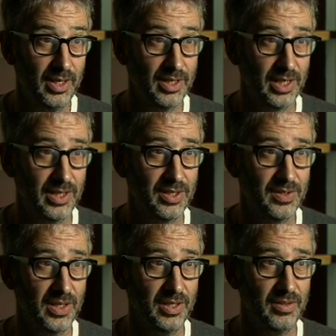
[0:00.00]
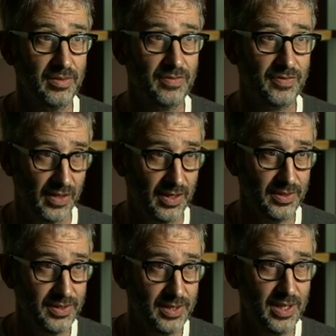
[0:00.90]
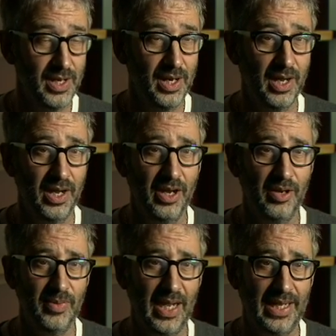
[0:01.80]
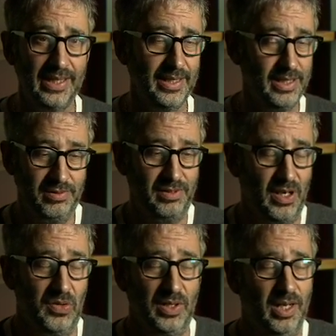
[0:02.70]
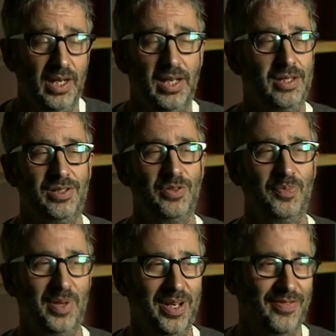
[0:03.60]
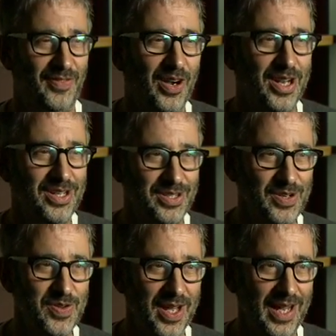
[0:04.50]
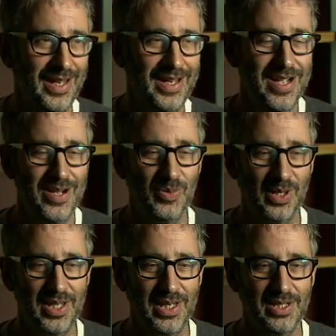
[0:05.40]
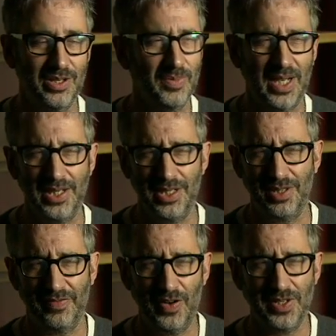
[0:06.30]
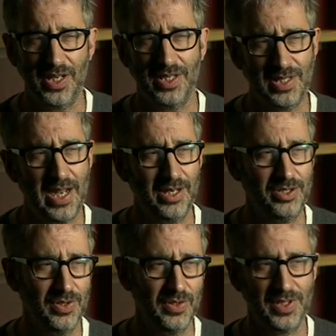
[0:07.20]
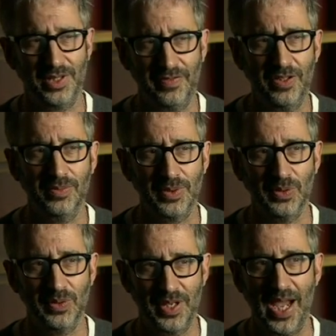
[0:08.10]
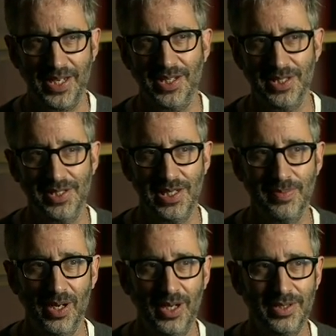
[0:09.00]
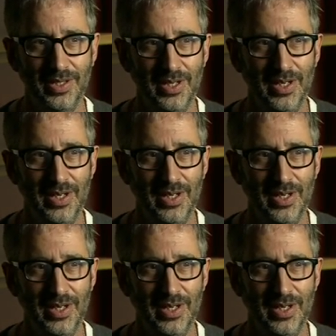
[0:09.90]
as understood in France, and he's totally should be fine to do that. What I think is complicated is that, as far as I understand it, Dieudonné's done a film called The Anti-Semite,